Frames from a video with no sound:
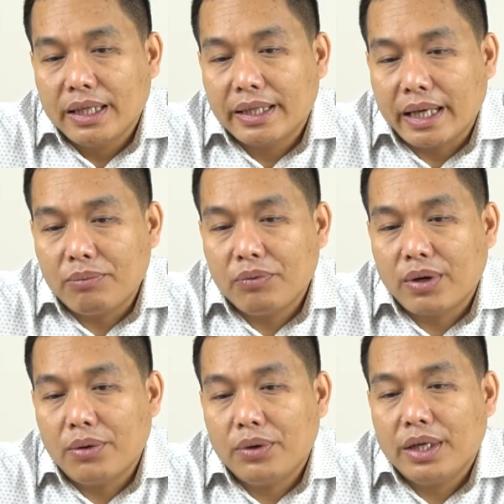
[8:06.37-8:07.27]
can be
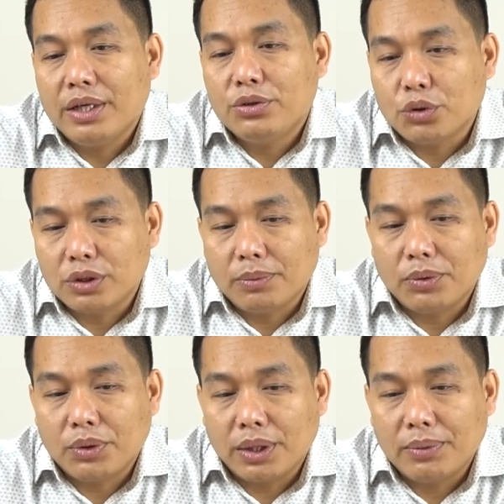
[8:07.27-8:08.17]
found in
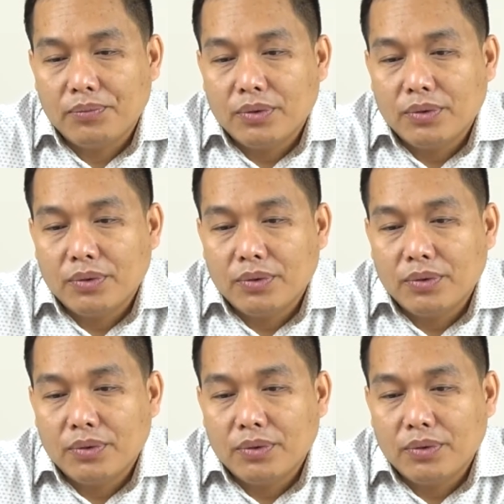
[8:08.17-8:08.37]
Chorjapoda